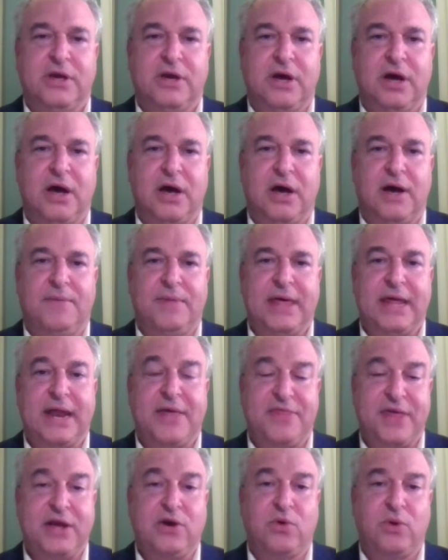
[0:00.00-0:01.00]

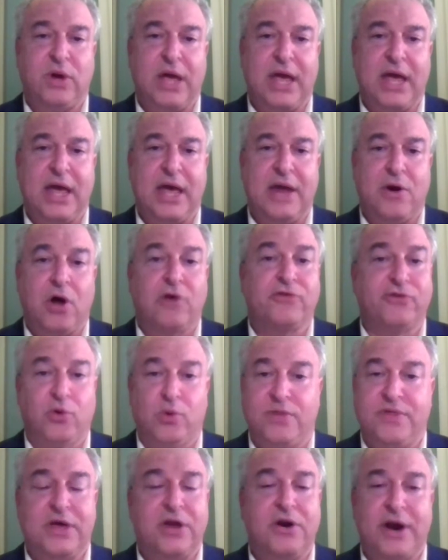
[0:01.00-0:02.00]
and also
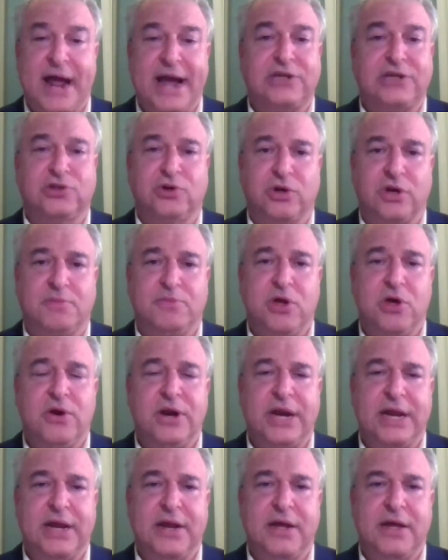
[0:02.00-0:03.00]
with the international
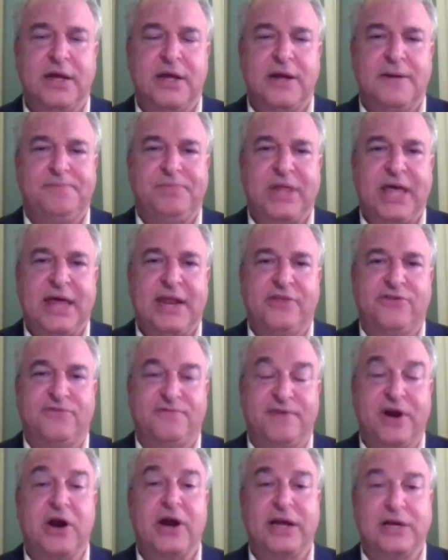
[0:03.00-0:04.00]
community. And it's
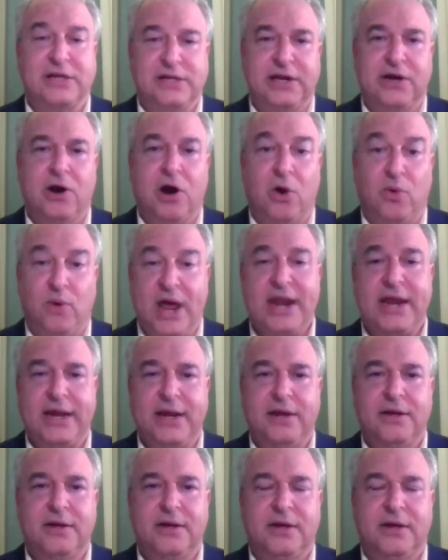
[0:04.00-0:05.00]
very clear
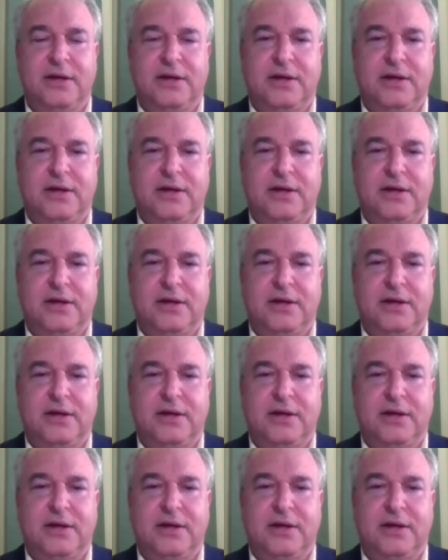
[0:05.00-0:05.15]
already,